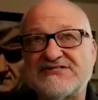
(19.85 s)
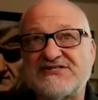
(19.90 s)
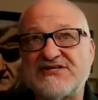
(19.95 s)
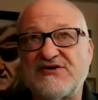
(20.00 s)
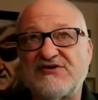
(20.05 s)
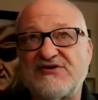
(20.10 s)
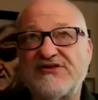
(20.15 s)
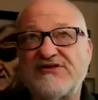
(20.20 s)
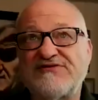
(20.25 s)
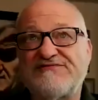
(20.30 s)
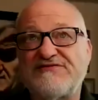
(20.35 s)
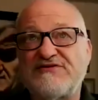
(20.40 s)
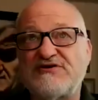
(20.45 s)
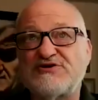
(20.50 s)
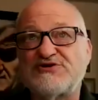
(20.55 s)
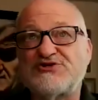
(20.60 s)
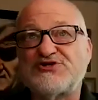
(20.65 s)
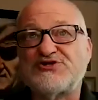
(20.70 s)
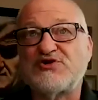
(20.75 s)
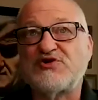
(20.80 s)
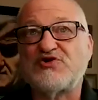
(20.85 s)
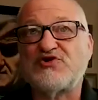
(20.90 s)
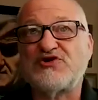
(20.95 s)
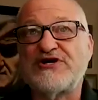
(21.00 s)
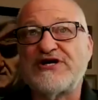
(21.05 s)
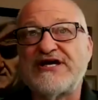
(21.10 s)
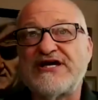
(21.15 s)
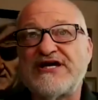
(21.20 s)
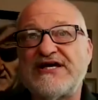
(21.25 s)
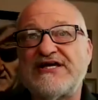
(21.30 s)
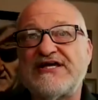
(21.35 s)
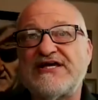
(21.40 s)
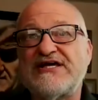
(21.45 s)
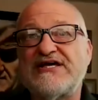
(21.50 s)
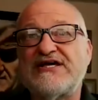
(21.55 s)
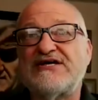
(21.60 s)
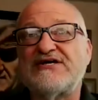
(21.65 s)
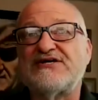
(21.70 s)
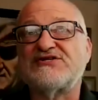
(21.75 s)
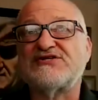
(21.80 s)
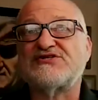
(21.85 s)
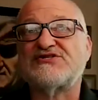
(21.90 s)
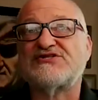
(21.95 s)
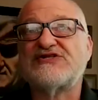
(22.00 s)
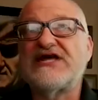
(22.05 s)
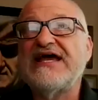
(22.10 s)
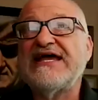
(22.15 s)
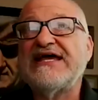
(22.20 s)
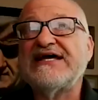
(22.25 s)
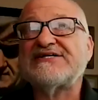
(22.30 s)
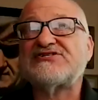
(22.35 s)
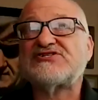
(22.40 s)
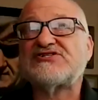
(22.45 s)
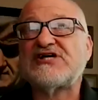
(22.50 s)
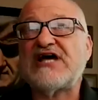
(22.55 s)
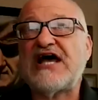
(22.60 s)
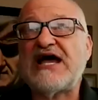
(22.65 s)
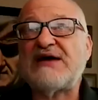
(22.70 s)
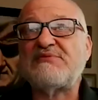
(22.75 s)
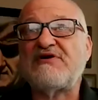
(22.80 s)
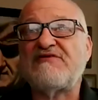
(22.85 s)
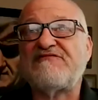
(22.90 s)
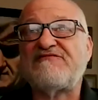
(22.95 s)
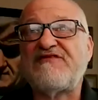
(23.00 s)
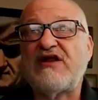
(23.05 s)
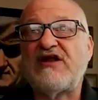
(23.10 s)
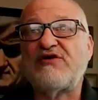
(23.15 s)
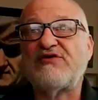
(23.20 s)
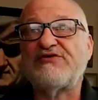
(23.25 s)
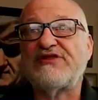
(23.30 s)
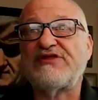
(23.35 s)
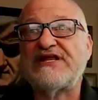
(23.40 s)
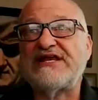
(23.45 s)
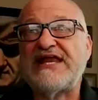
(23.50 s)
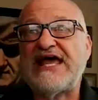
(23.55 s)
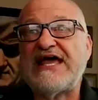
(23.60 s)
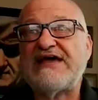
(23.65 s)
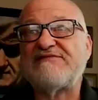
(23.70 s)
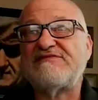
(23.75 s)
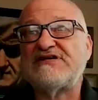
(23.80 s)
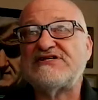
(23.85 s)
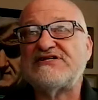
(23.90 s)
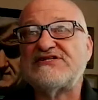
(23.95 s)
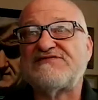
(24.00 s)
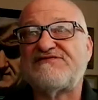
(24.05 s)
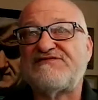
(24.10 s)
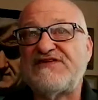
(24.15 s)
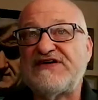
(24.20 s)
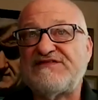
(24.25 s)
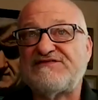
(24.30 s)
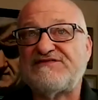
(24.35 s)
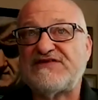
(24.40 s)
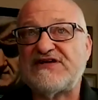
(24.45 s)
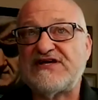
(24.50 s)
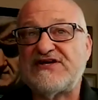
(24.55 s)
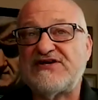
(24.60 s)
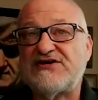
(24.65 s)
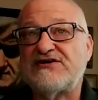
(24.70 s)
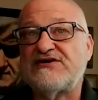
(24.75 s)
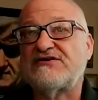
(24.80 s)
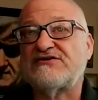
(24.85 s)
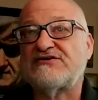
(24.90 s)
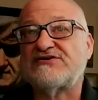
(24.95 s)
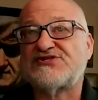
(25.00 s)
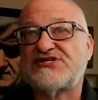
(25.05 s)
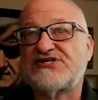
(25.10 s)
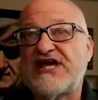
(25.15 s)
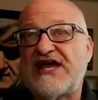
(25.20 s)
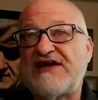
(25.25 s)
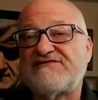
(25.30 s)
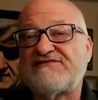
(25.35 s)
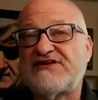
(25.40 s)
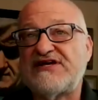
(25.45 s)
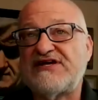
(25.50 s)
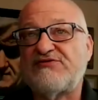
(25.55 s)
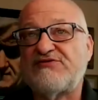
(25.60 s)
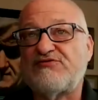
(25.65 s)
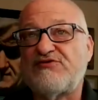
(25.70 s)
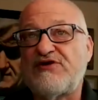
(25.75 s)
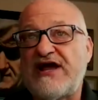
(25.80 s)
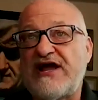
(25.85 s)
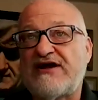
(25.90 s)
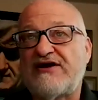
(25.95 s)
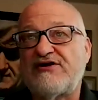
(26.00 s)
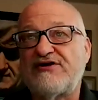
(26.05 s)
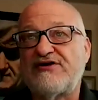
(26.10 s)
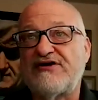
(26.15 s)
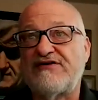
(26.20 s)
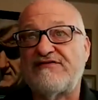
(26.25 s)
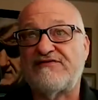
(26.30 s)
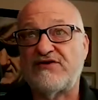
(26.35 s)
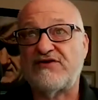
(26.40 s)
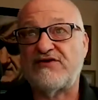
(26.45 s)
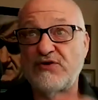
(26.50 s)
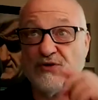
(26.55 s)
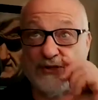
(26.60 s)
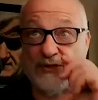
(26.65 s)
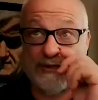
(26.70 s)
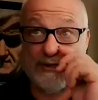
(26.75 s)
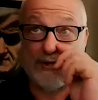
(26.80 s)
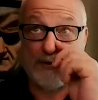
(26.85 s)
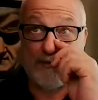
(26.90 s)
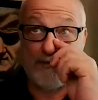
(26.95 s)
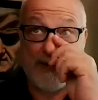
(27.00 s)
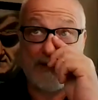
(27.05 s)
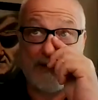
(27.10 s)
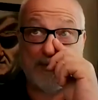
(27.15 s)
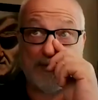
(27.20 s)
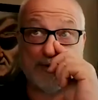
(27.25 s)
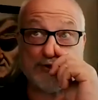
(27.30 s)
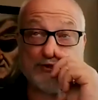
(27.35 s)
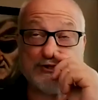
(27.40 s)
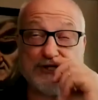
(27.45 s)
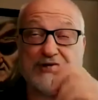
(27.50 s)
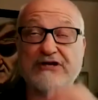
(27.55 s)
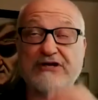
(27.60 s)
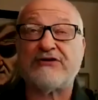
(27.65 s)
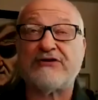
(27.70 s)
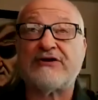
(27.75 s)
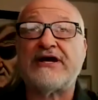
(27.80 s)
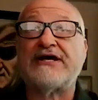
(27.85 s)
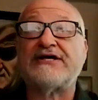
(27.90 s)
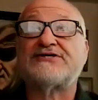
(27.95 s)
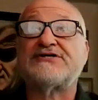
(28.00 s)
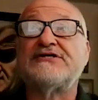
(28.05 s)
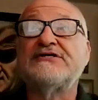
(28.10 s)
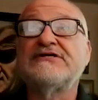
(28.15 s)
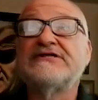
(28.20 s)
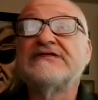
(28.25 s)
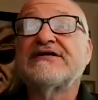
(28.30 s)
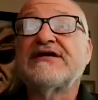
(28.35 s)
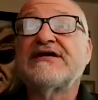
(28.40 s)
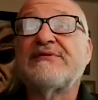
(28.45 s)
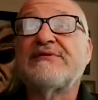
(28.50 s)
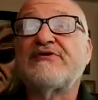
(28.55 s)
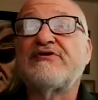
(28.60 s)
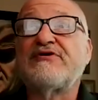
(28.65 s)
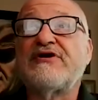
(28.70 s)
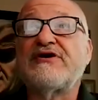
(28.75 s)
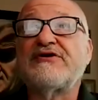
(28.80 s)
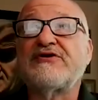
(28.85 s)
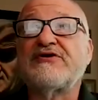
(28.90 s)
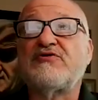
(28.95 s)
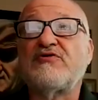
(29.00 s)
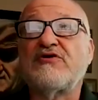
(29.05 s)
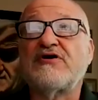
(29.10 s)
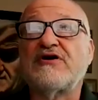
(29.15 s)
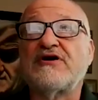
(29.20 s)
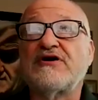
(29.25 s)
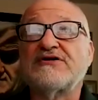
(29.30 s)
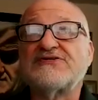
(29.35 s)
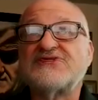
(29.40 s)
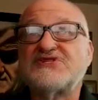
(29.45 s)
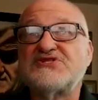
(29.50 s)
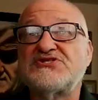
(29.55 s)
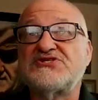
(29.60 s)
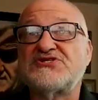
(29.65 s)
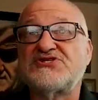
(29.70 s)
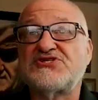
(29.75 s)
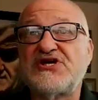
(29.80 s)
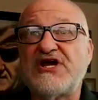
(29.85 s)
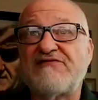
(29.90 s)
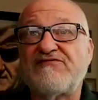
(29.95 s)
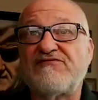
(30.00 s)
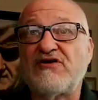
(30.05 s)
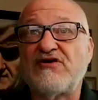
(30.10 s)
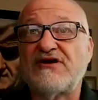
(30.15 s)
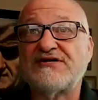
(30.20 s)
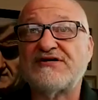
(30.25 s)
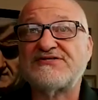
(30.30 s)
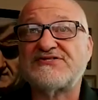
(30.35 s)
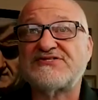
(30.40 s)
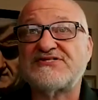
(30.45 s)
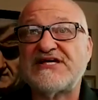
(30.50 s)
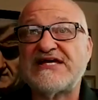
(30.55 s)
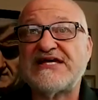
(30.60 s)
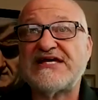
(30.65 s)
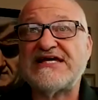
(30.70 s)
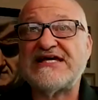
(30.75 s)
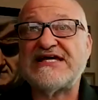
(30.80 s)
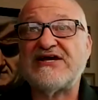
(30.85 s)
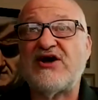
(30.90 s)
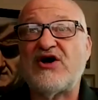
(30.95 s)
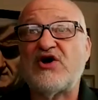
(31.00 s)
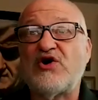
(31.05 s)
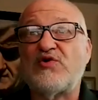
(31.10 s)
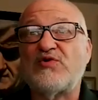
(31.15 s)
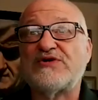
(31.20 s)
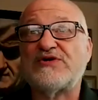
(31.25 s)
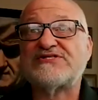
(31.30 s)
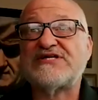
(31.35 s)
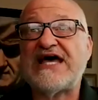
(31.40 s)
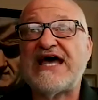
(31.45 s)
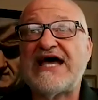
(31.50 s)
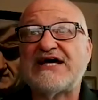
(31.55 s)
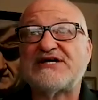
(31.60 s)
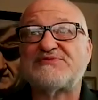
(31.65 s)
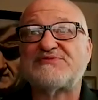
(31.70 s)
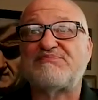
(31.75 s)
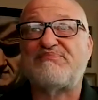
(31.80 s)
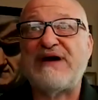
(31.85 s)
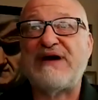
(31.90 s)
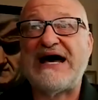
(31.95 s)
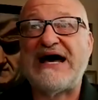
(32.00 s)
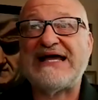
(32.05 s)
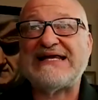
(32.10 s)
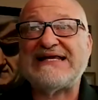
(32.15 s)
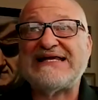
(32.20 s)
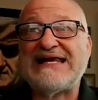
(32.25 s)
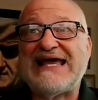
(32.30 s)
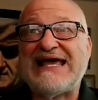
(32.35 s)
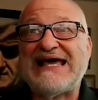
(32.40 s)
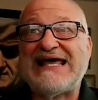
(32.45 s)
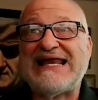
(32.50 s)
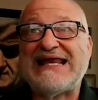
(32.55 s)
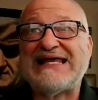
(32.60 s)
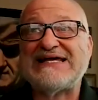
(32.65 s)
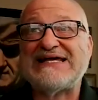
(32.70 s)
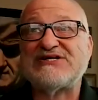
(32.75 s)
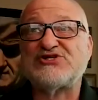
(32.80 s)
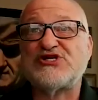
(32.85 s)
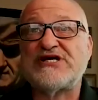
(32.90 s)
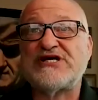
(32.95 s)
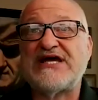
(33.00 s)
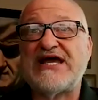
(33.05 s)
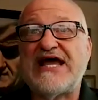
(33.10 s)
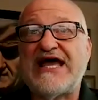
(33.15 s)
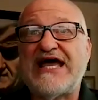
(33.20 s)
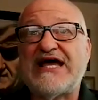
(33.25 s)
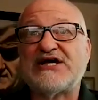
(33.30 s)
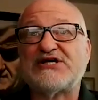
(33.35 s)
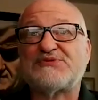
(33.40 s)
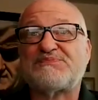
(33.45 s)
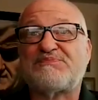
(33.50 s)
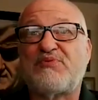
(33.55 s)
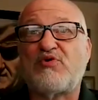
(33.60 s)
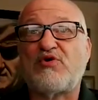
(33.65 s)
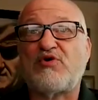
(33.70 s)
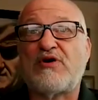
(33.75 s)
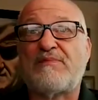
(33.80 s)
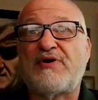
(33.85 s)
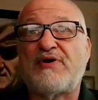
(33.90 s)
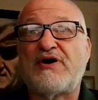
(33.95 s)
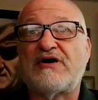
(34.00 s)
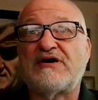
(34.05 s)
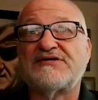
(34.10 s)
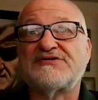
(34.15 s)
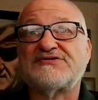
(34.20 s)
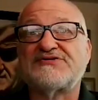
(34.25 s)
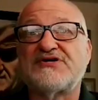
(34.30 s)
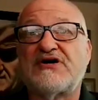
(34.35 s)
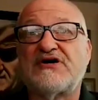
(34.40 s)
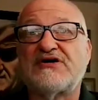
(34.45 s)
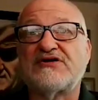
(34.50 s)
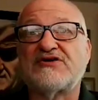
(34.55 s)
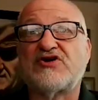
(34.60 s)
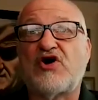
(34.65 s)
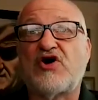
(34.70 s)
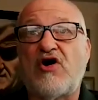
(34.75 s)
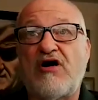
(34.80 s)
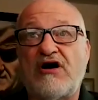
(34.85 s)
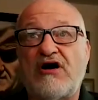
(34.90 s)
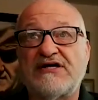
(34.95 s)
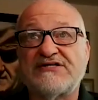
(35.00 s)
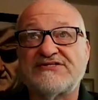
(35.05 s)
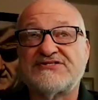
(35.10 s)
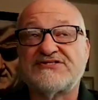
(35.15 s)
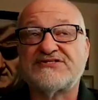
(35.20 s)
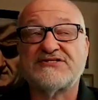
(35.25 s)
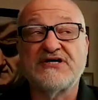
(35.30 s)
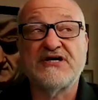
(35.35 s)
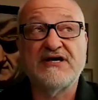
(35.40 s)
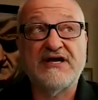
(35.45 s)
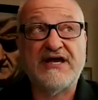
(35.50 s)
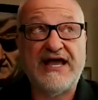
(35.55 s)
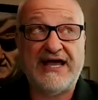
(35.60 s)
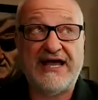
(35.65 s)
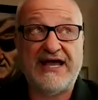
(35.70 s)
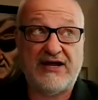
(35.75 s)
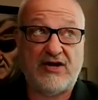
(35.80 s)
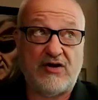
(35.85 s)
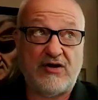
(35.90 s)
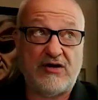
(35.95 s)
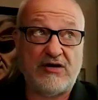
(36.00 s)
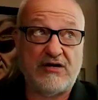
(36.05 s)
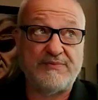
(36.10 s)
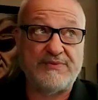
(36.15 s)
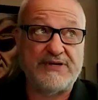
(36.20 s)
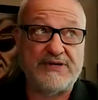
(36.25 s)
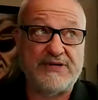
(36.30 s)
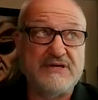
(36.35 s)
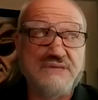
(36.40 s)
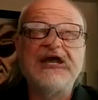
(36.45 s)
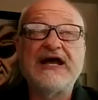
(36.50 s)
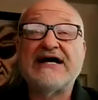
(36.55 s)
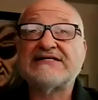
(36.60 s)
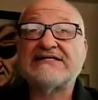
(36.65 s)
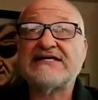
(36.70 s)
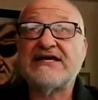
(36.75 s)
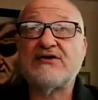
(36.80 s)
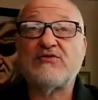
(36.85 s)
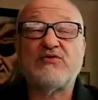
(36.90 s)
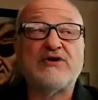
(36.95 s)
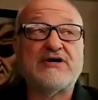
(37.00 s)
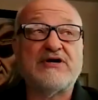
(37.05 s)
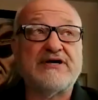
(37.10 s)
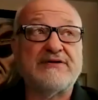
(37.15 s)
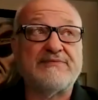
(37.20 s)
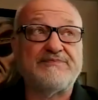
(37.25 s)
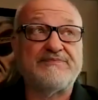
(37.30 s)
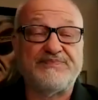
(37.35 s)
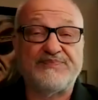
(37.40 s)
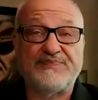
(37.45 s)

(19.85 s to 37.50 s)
go to the first story. It's time to follow the Navy's 50-year safety record of nuclear power generation. Coming around the corner, Chevron CEO attacks Biden LNG export pause on costs and carbon. I'll tell you what.